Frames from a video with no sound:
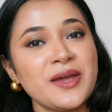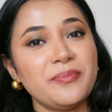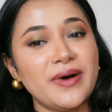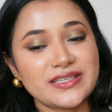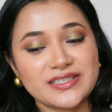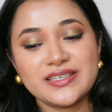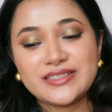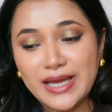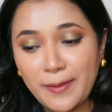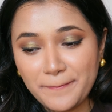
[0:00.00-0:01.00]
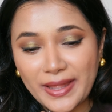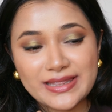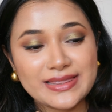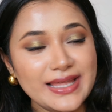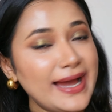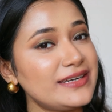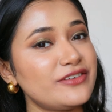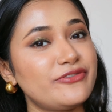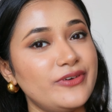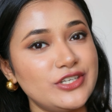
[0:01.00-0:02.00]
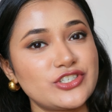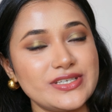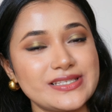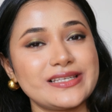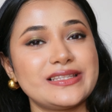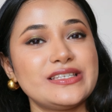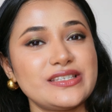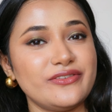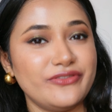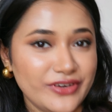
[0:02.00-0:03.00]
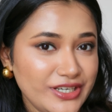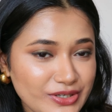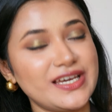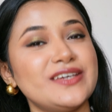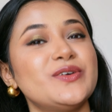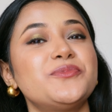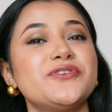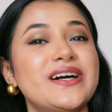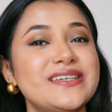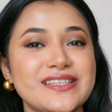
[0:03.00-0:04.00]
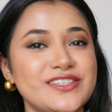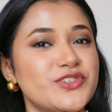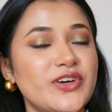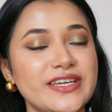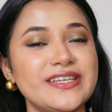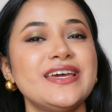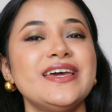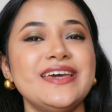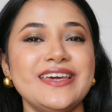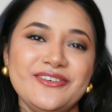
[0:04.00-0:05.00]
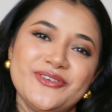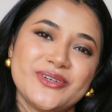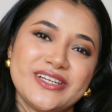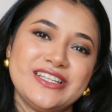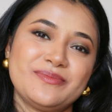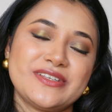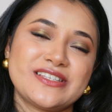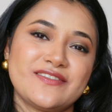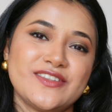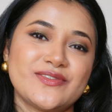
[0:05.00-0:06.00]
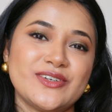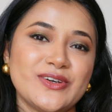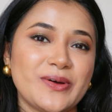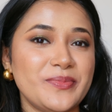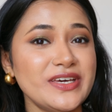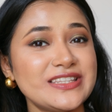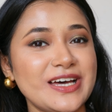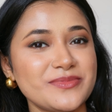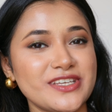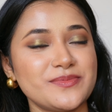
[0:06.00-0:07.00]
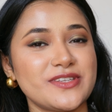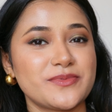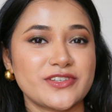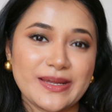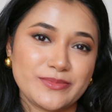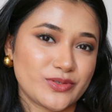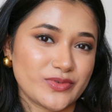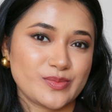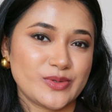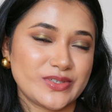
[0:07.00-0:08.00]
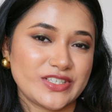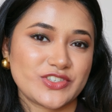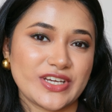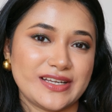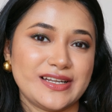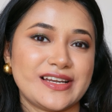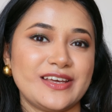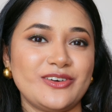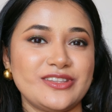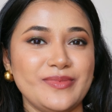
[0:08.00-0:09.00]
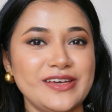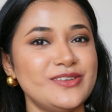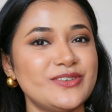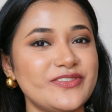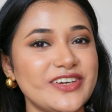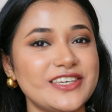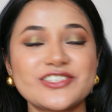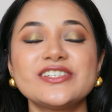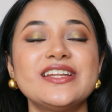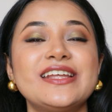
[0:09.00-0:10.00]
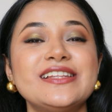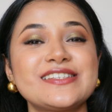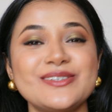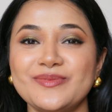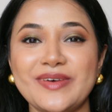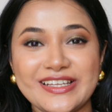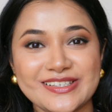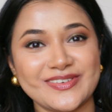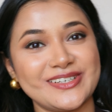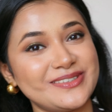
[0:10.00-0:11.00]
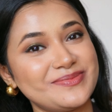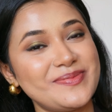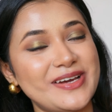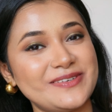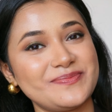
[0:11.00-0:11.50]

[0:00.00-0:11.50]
But yeah, that finishes this video. I hope you guys enjoyed. If you did, then please give this video a big thumbs up, subscribe to Swiss Beauty's channel, click on the bell notification, and I'll see you in the next video. Bye bye.